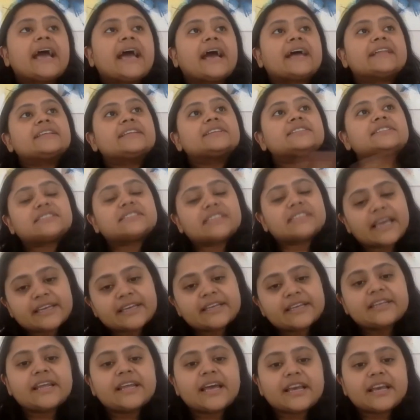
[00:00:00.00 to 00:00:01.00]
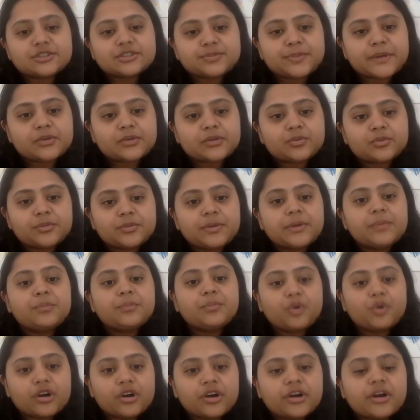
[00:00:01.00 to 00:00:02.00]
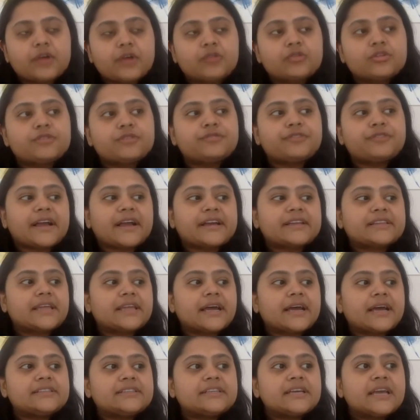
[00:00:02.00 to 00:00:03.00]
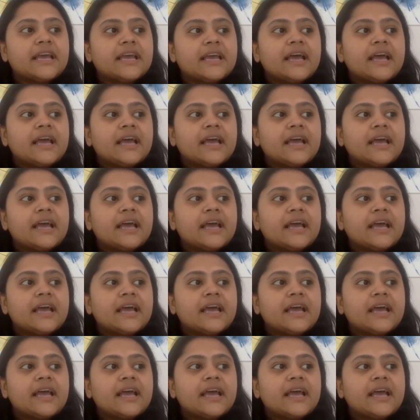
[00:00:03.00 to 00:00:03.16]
And the second aspect would be more around the fact that